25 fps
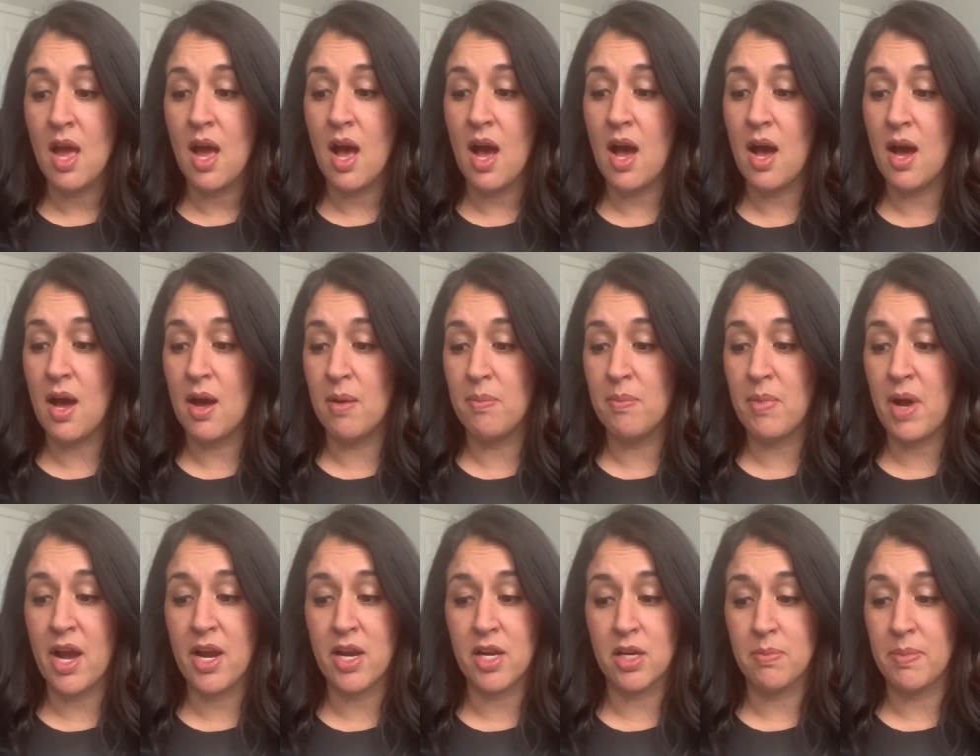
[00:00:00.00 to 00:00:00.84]
um,
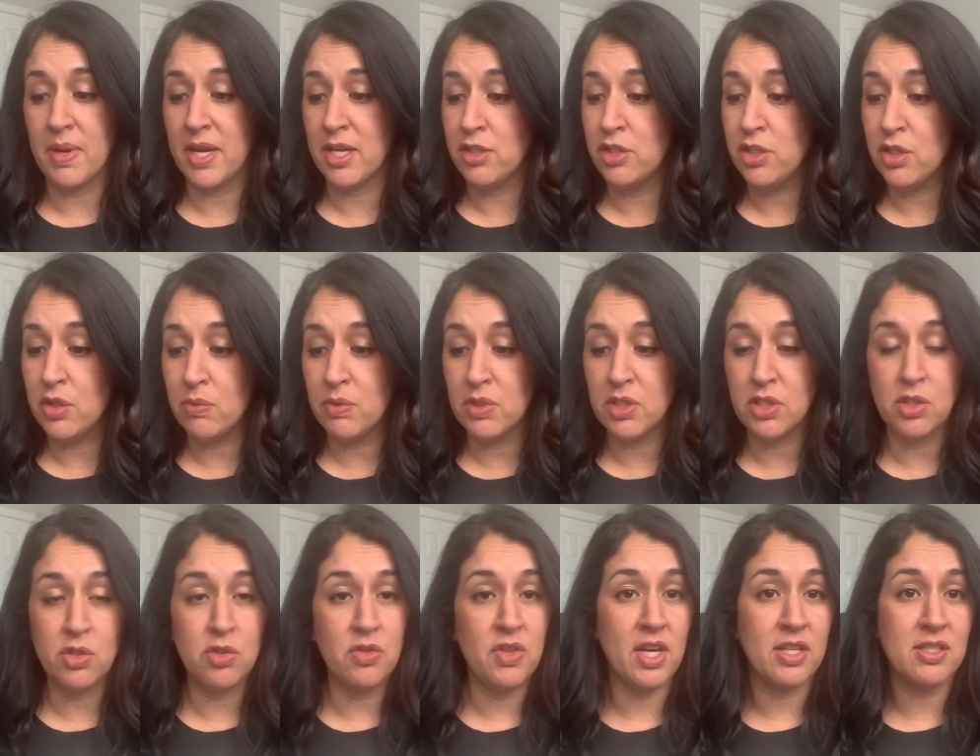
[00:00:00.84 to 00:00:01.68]
Iron Man 2 was
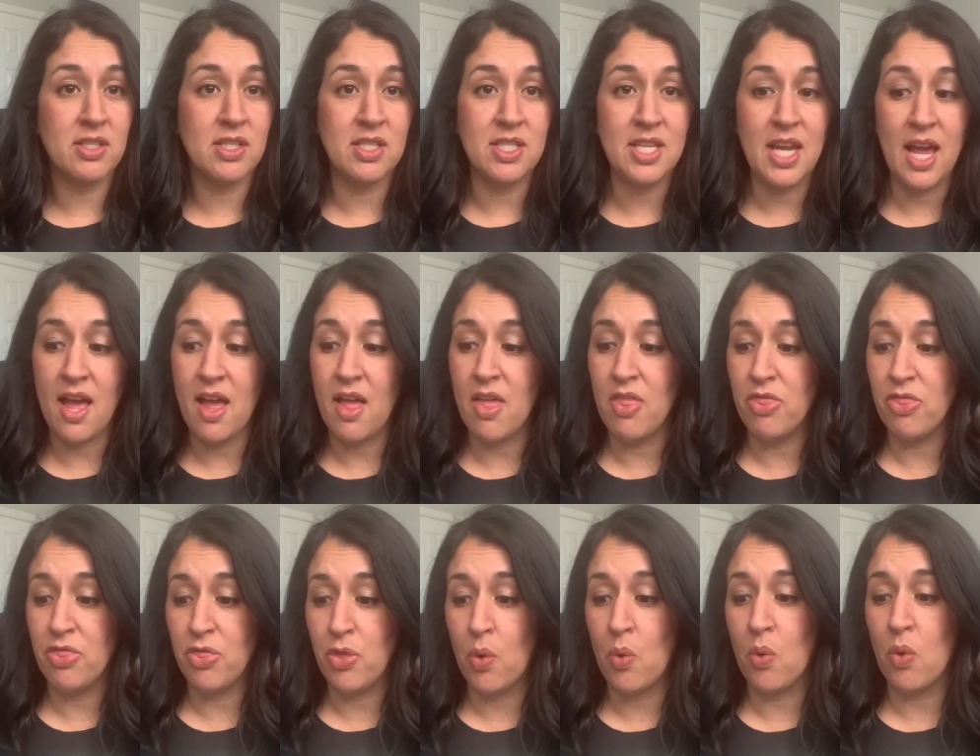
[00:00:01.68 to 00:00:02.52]

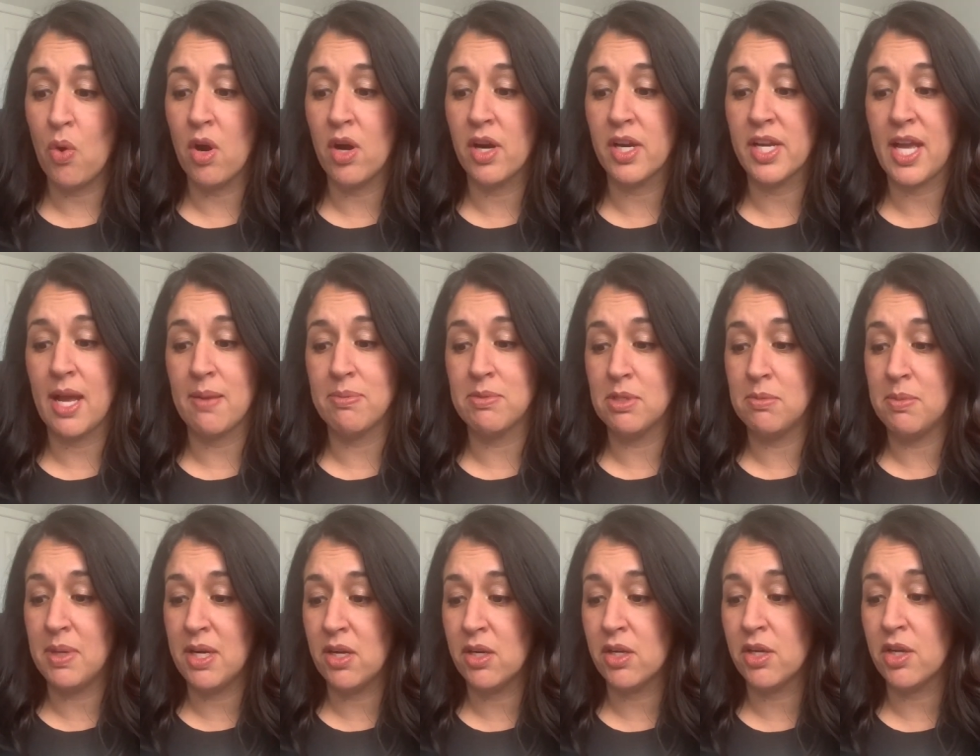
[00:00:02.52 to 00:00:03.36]
2010, Thor, Captain
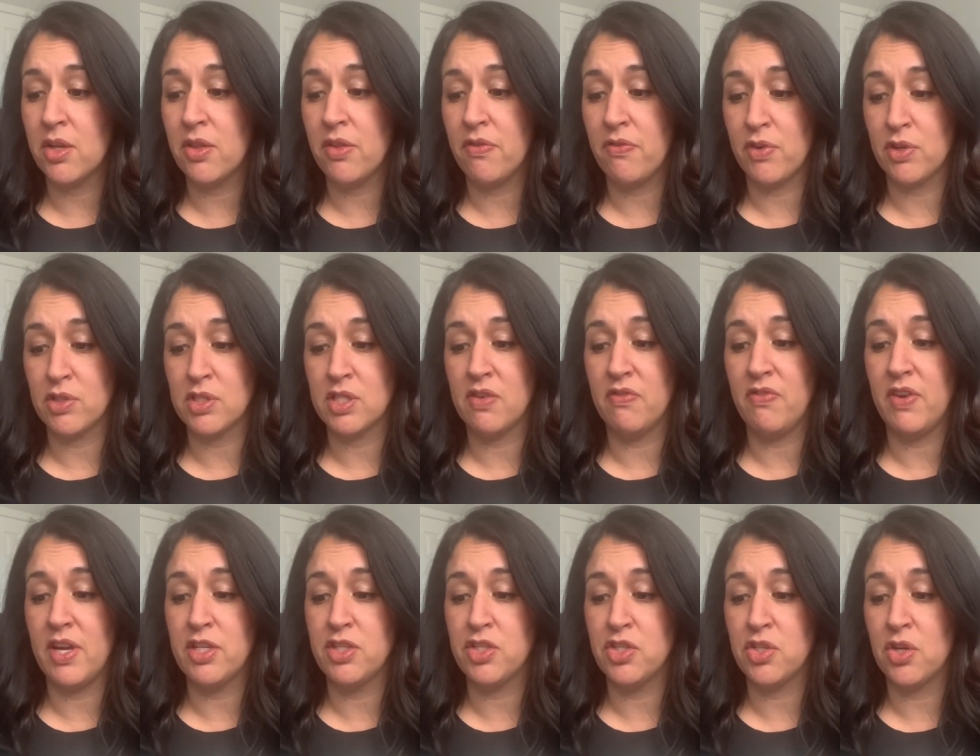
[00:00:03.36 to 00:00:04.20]
America, The First
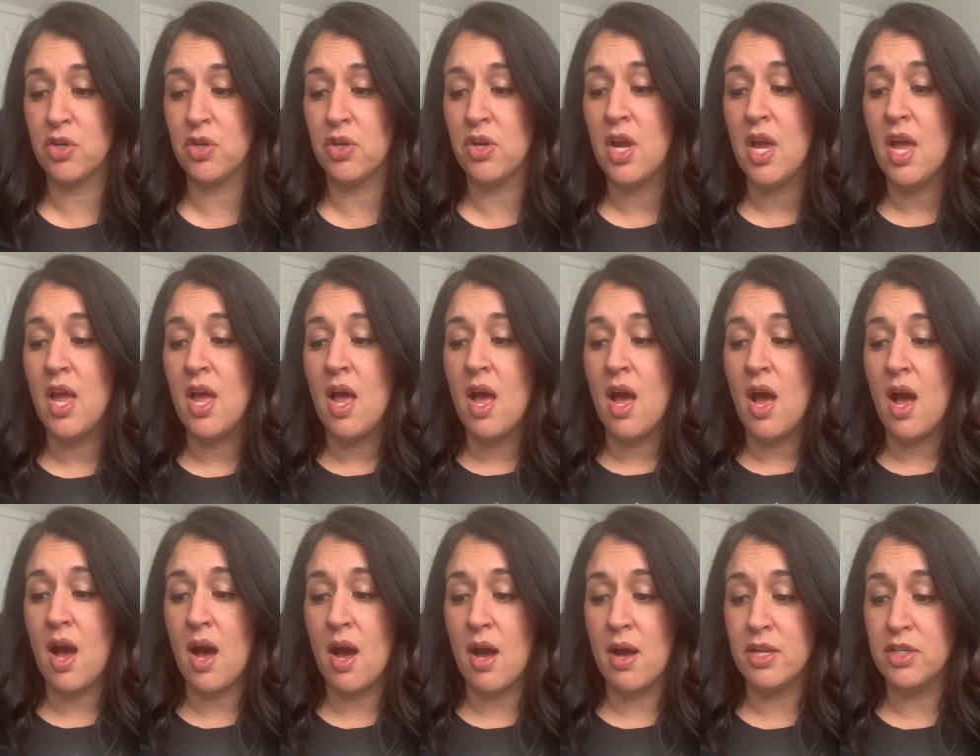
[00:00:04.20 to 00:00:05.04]
Avenger
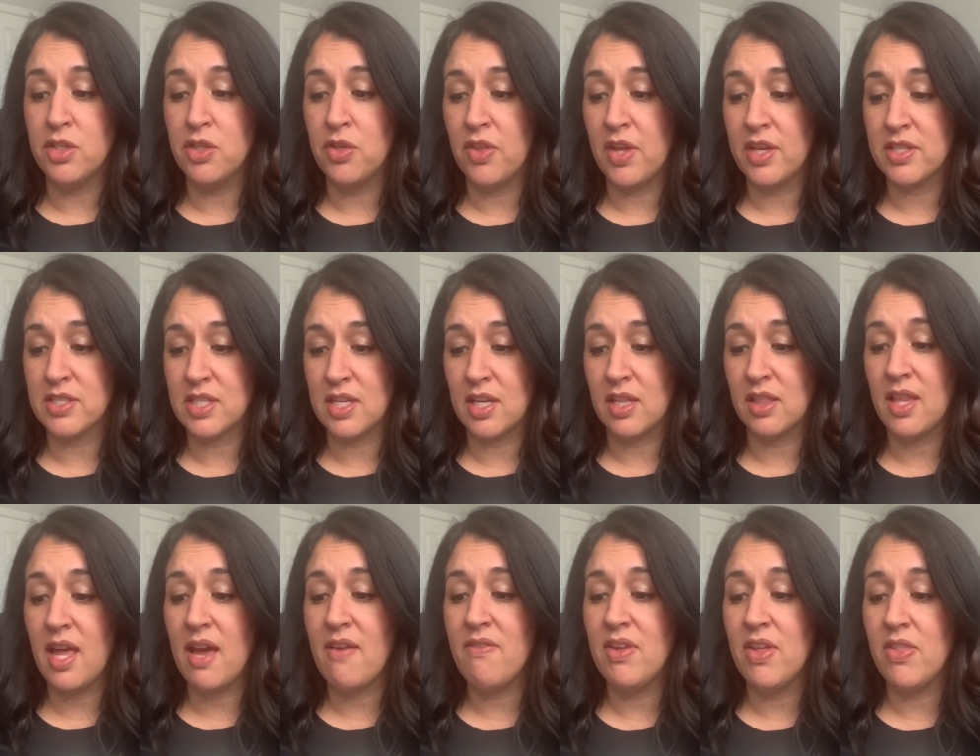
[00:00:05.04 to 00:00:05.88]
uh, in
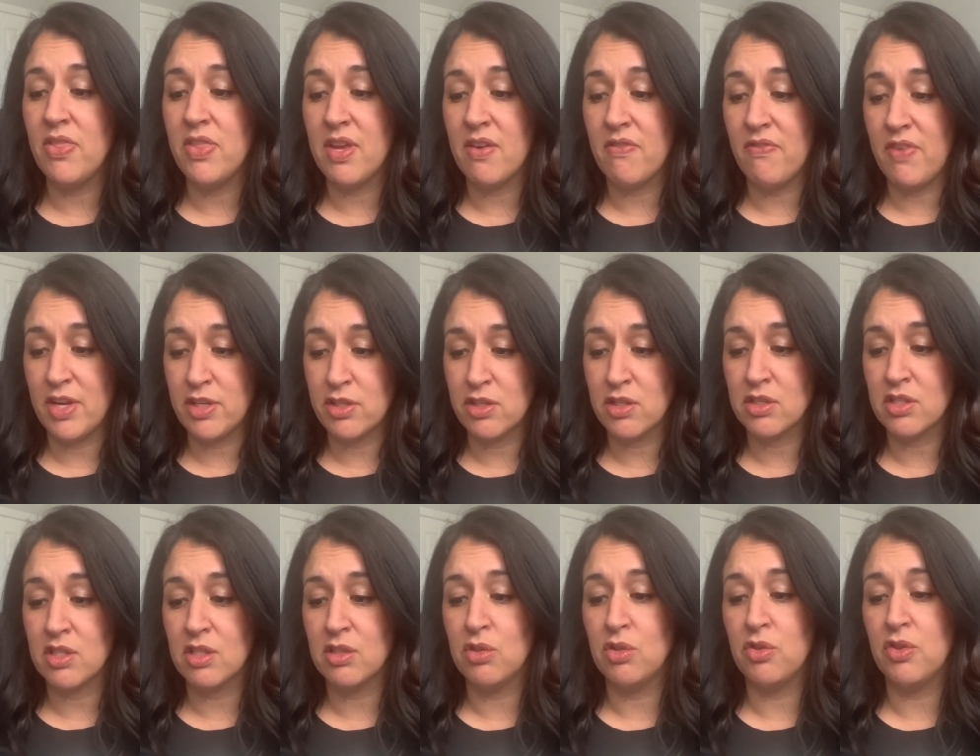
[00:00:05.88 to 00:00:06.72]
2011, The
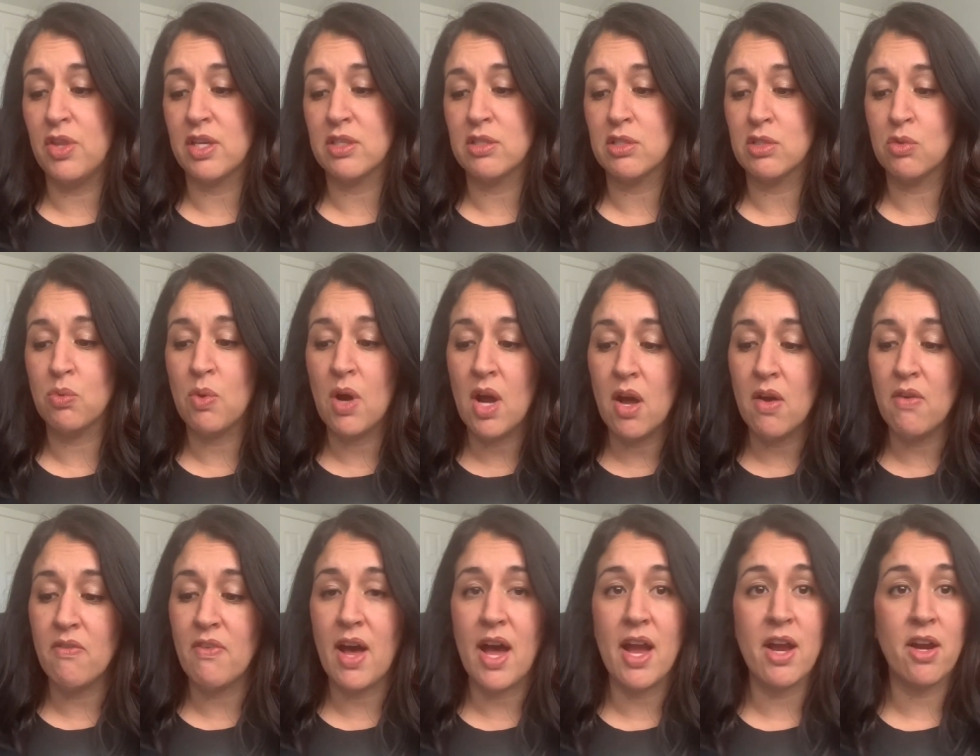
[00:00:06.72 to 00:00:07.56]
Avengers in
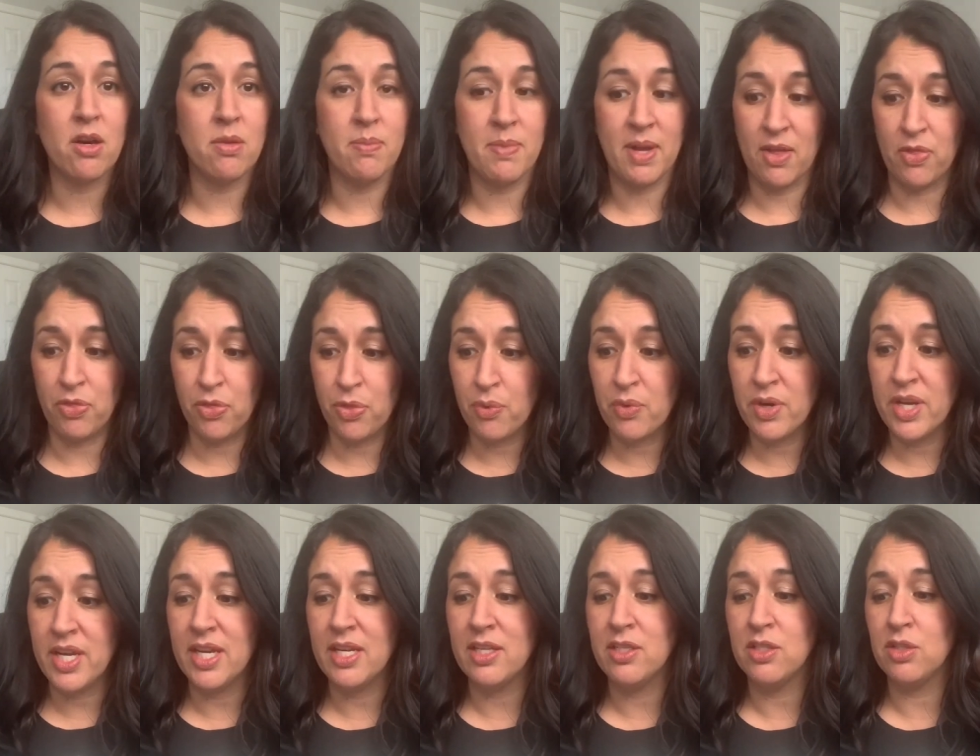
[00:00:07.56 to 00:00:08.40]
2012, Iron Man
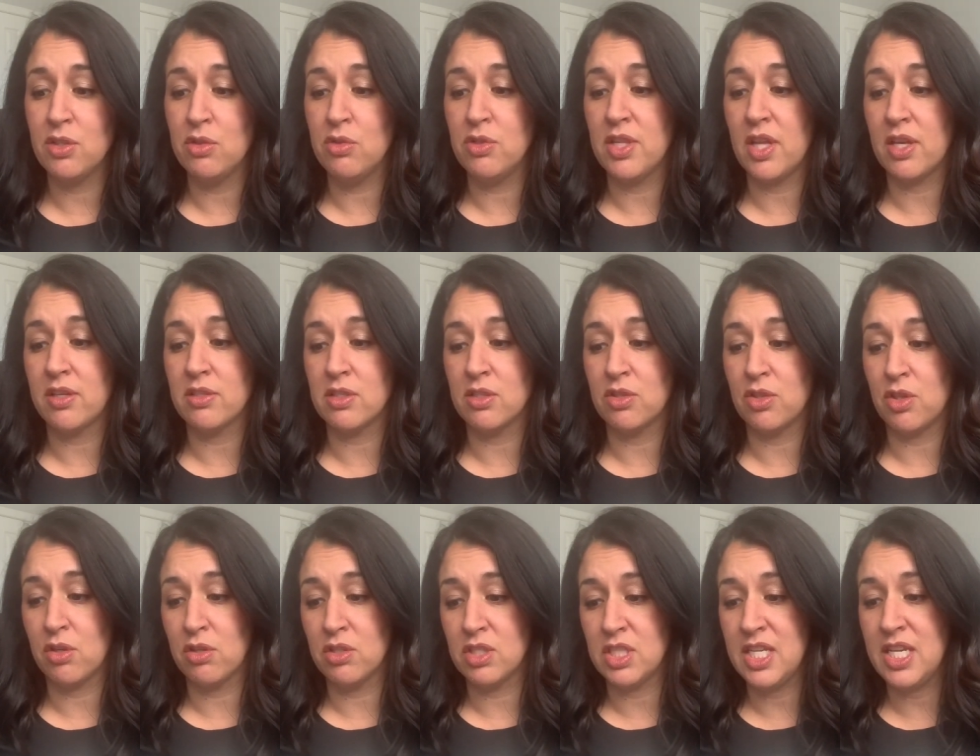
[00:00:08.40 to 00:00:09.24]
3 in
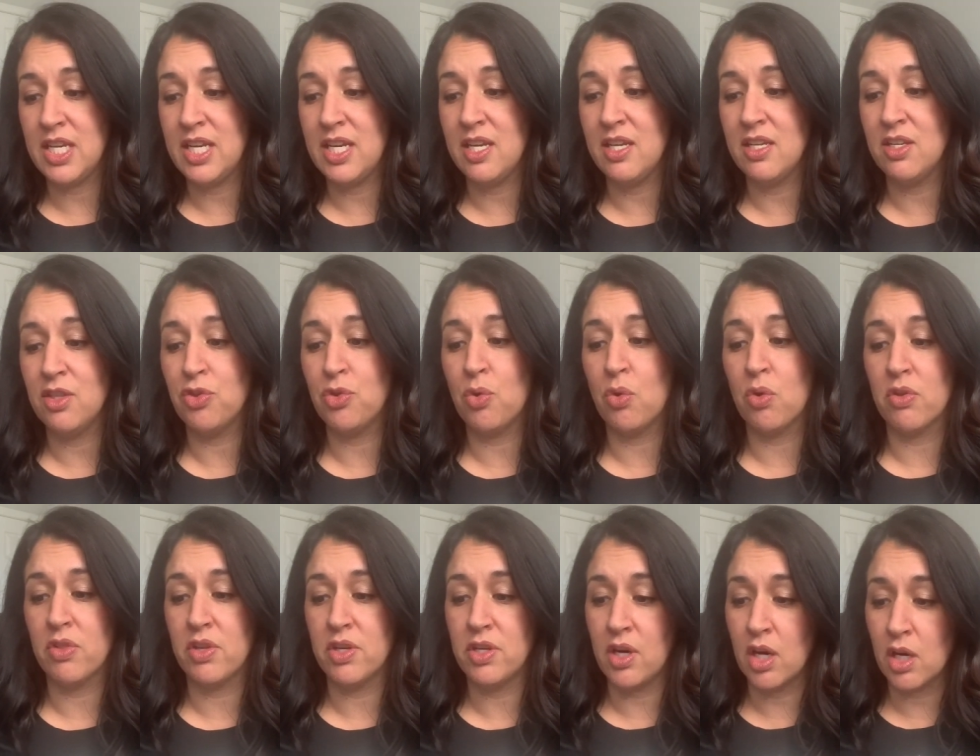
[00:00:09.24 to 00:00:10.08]
2013,
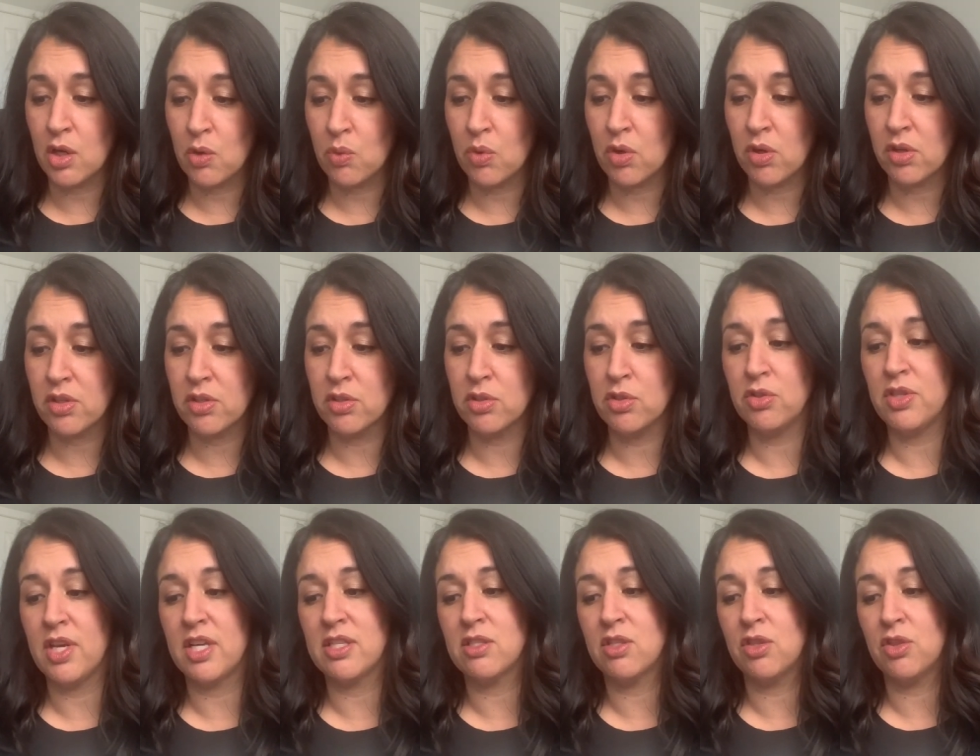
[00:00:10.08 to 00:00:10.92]
Thor The Dark World in
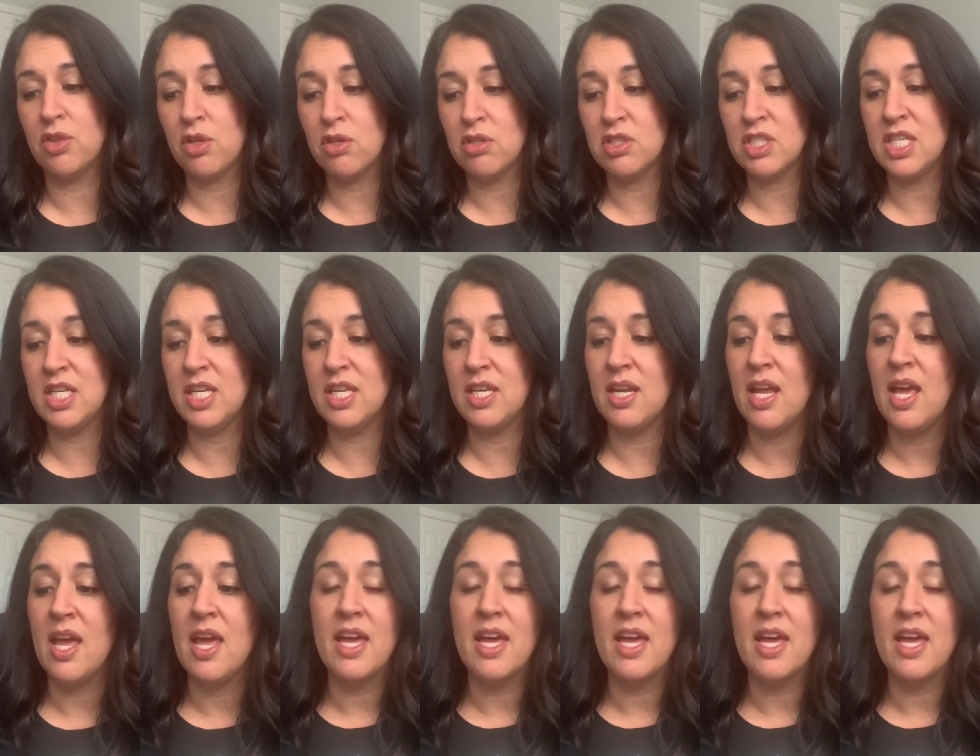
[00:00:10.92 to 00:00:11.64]
2013,